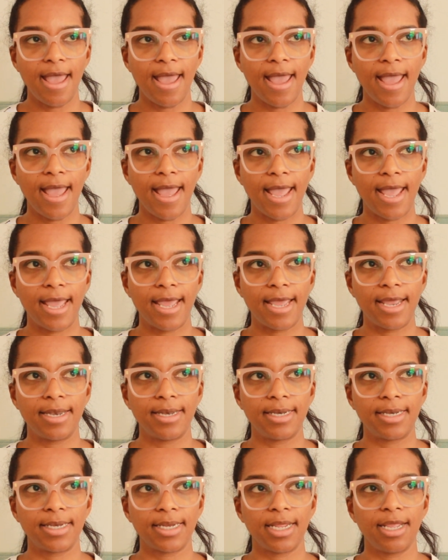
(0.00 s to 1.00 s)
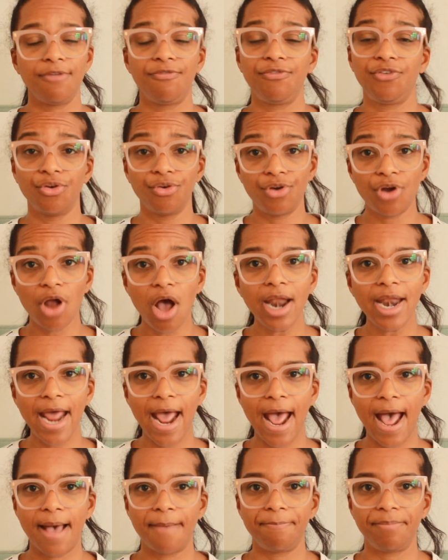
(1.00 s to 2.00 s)
And if you're not
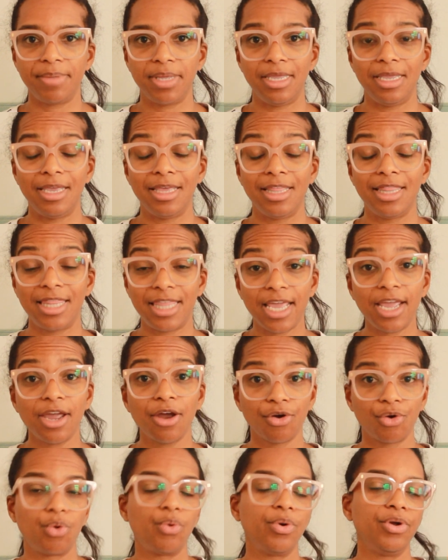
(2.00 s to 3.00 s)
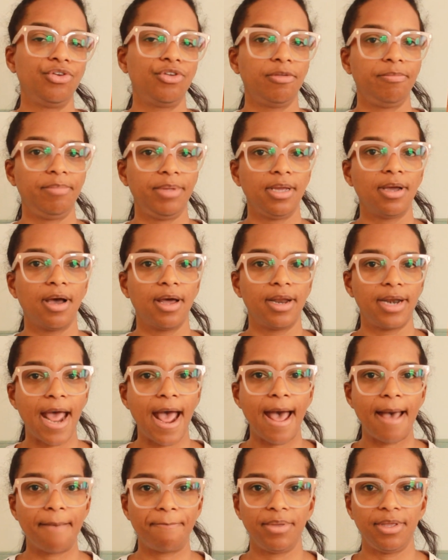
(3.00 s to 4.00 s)
happy, they are going to be
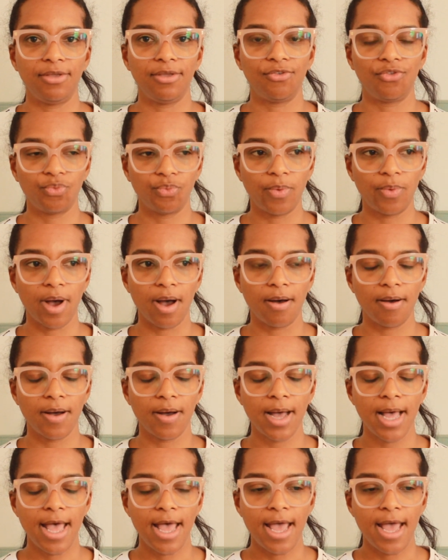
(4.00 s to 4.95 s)
unhappy as well.